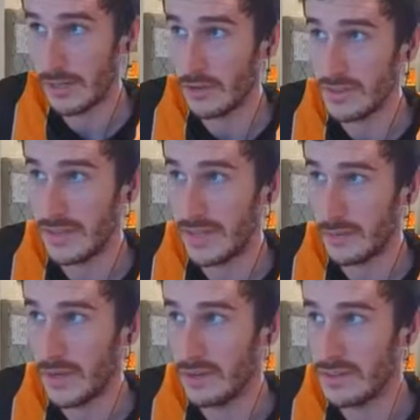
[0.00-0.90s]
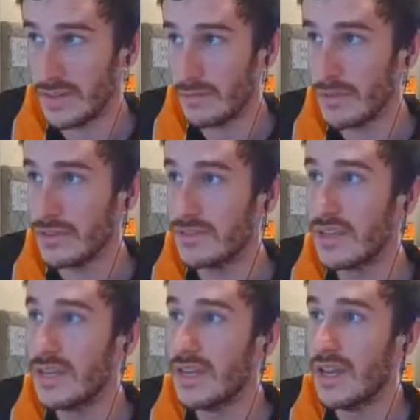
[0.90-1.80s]
those league appearance numbers.
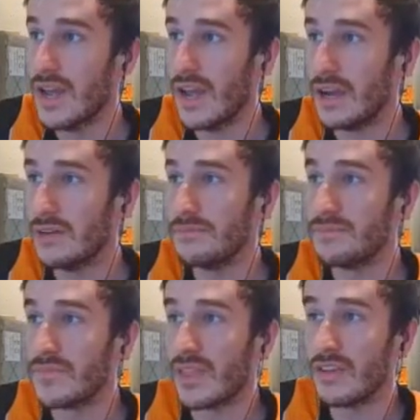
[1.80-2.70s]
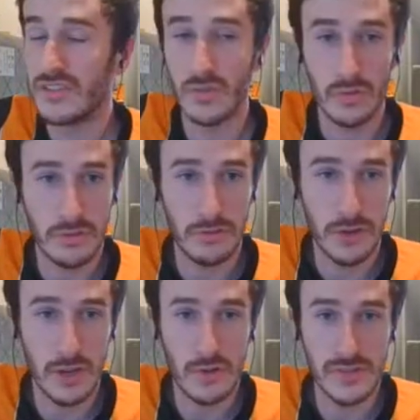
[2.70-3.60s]
Scored
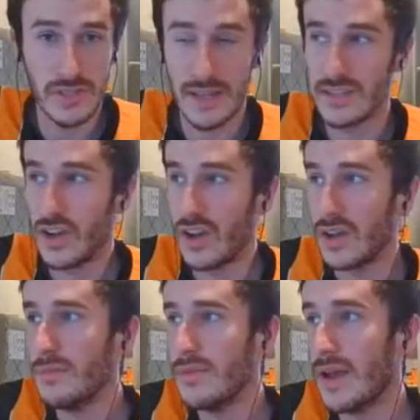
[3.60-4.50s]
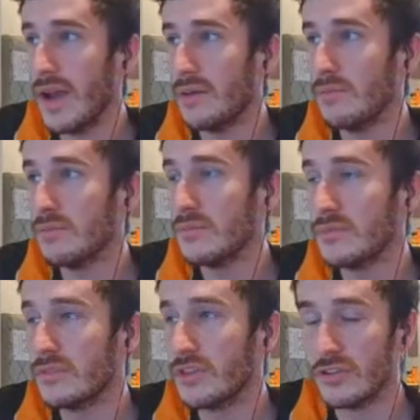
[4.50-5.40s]
3 goals in that time,
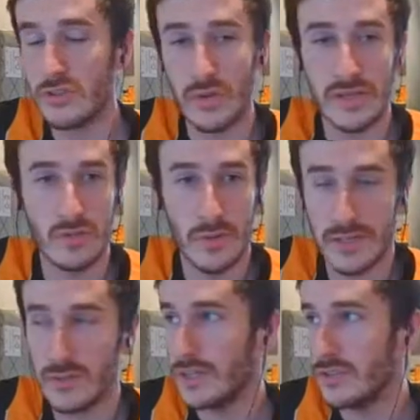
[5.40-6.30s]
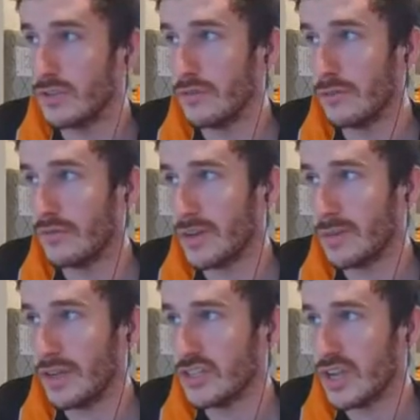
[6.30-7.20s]
joined in 2022 from
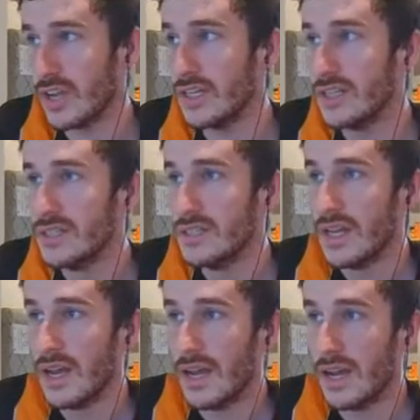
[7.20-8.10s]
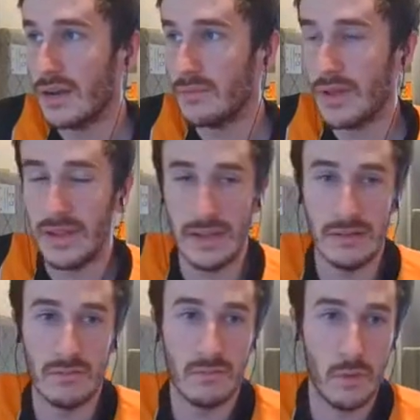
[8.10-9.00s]
Fenerbahce, and
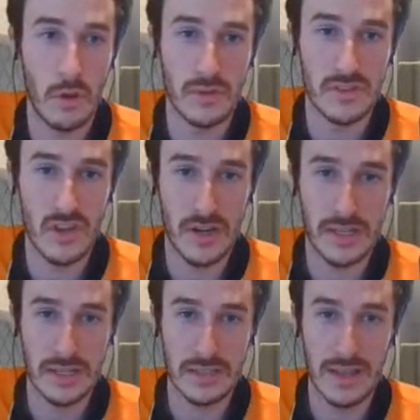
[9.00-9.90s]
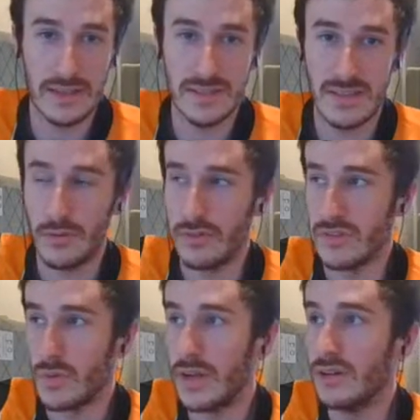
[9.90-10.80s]
then permanent signing that summer
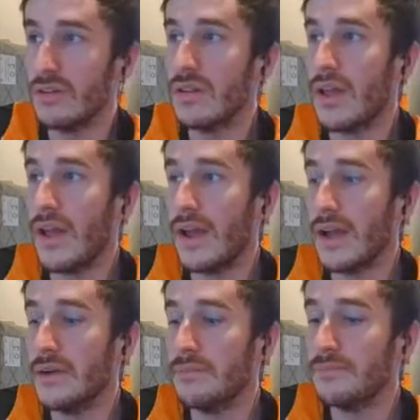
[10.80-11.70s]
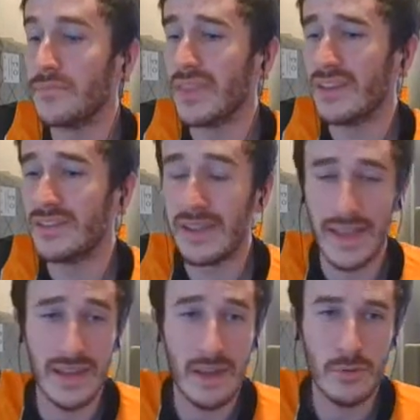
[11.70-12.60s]
as well.
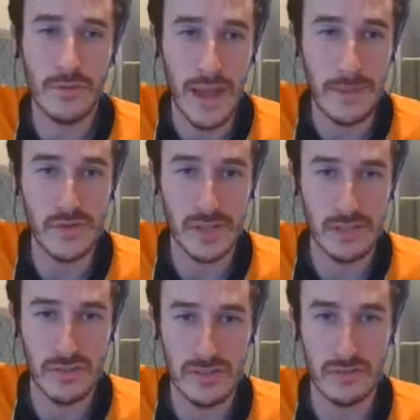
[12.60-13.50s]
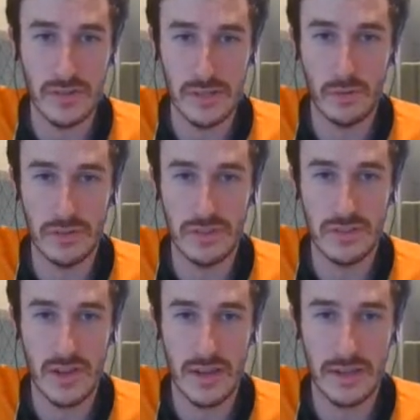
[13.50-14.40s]
Number of hamstring injuries are really
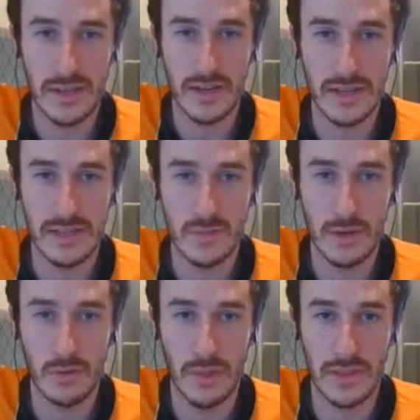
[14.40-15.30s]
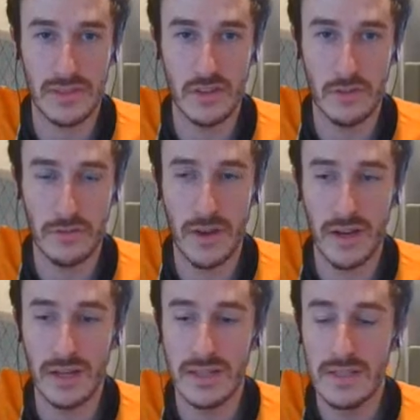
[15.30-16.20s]
what's undercut his spell with us so
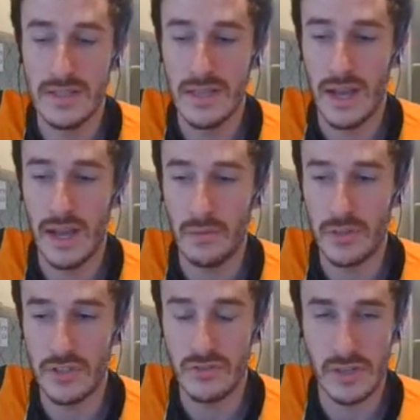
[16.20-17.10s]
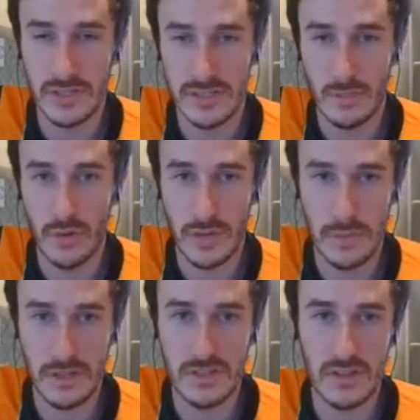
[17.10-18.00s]
far, which is really
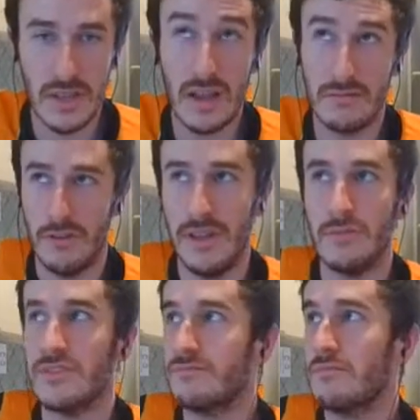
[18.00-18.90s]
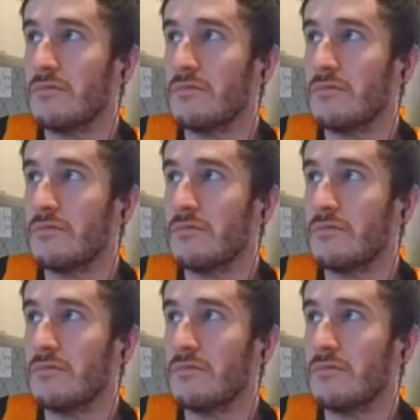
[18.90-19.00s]
disappointing because he was